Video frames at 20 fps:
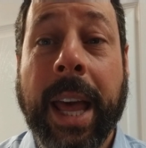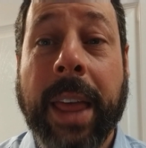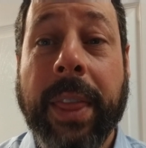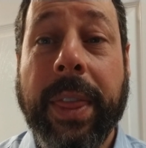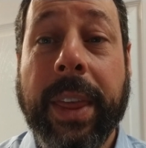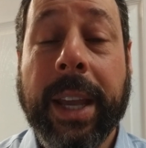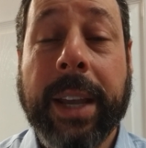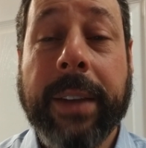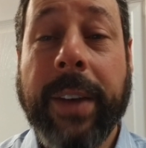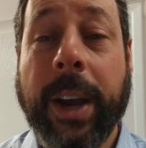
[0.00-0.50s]

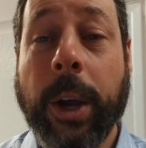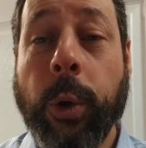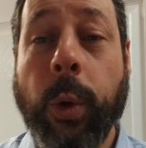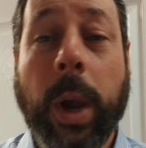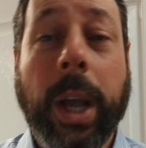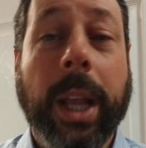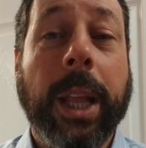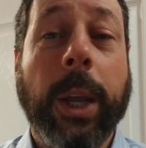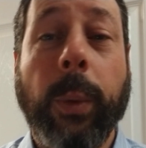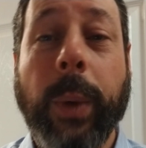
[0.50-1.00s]
Think of how
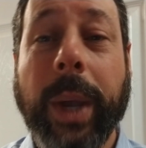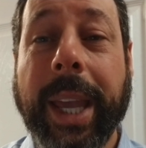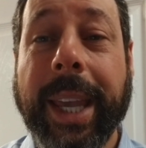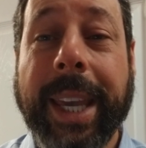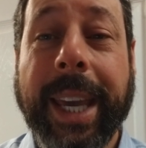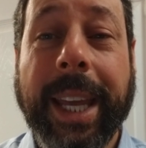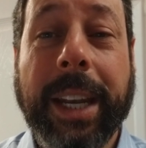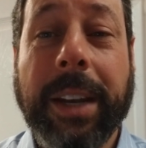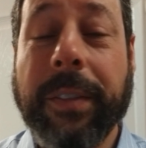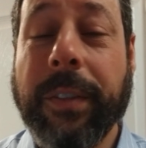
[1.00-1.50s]
quickly we can
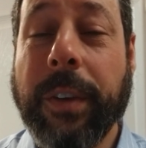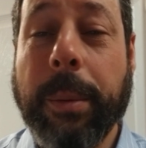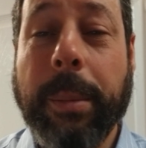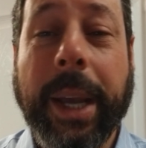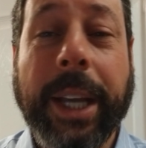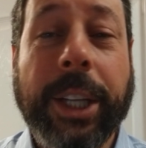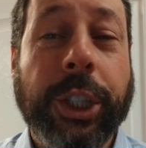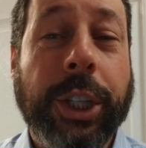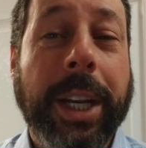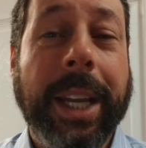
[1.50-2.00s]
get
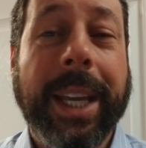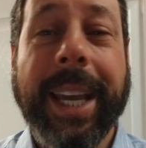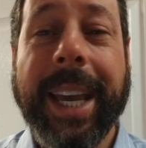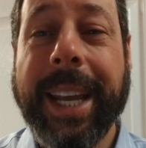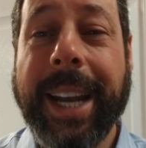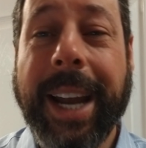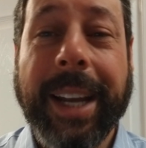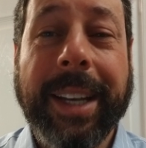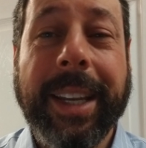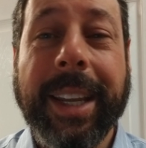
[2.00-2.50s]
information and
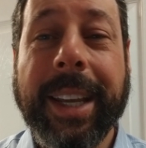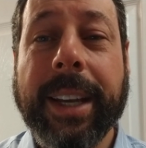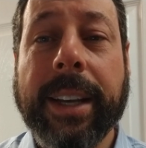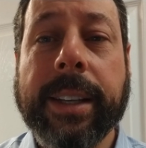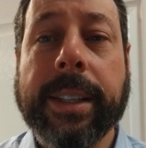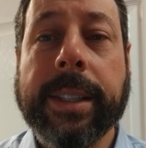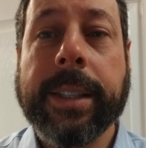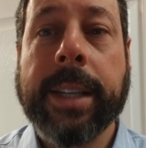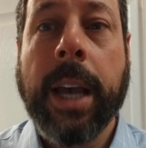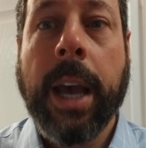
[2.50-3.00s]
get
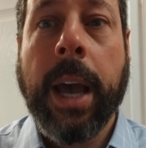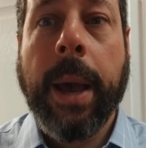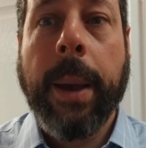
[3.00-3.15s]
ideas.